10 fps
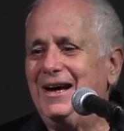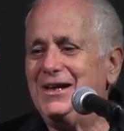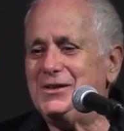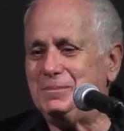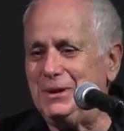
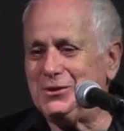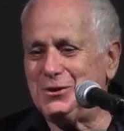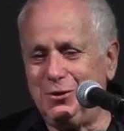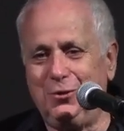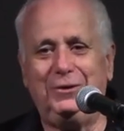I speak
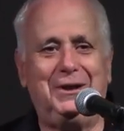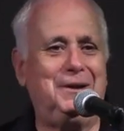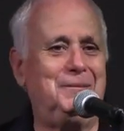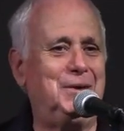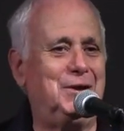
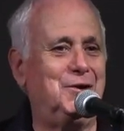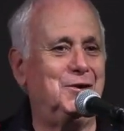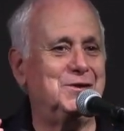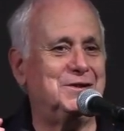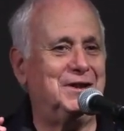slowly
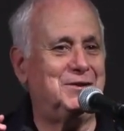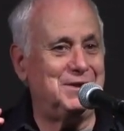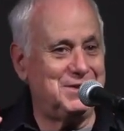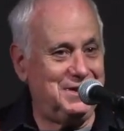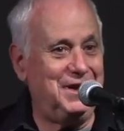because the
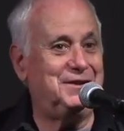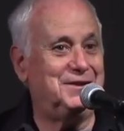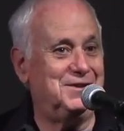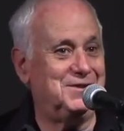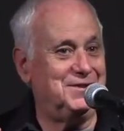
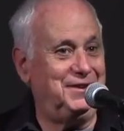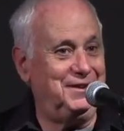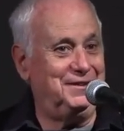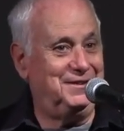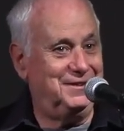translators
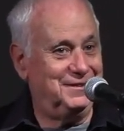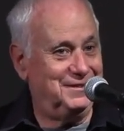need